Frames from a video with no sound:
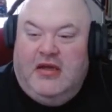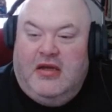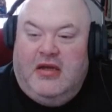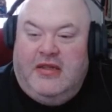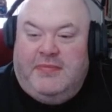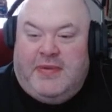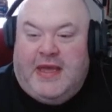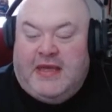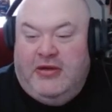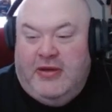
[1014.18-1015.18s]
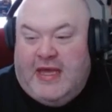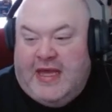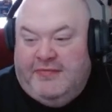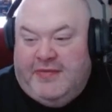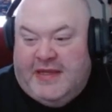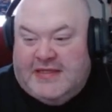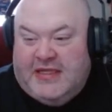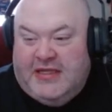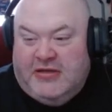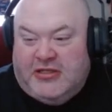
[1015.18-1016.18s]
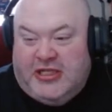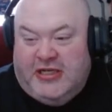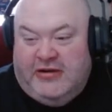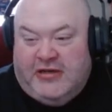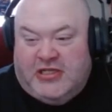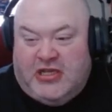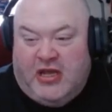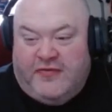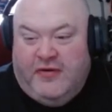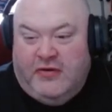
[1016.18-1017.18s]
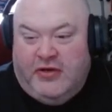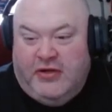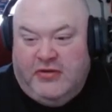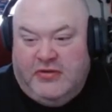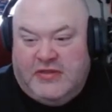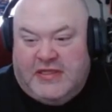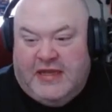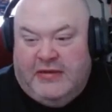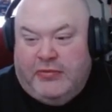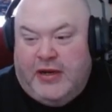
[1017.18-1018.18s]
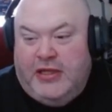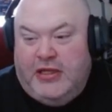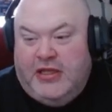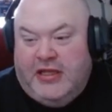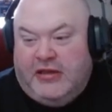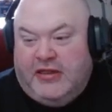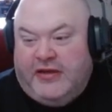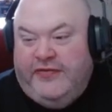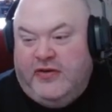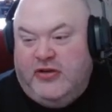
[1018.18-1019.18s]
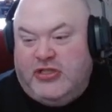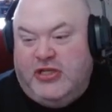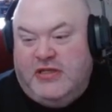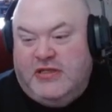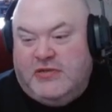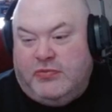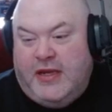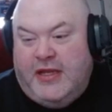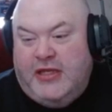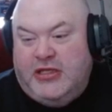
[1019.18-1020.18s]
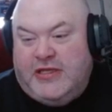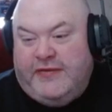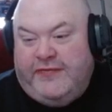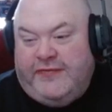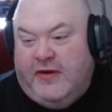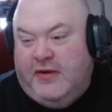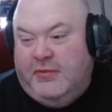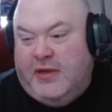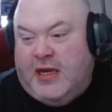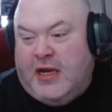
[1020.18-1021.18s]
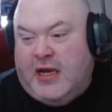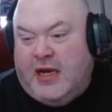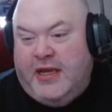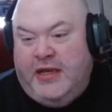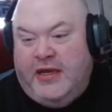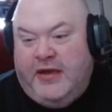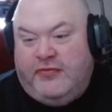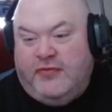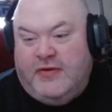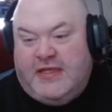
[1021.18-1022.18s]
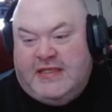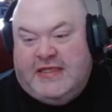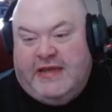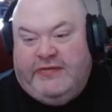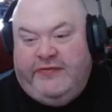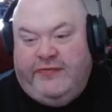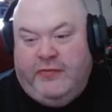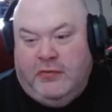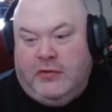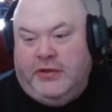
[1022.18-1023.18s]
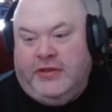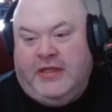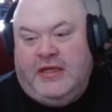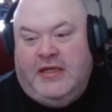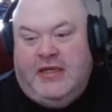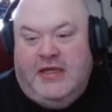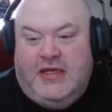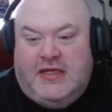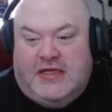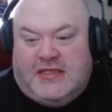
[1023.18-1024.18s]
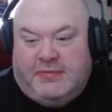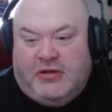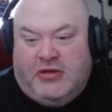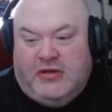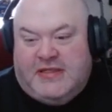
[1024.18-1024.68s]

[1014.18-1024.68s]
On the back you have basically your generic stock photos. They range, the, the conversions range from a high of twenty-seven for the Decepticon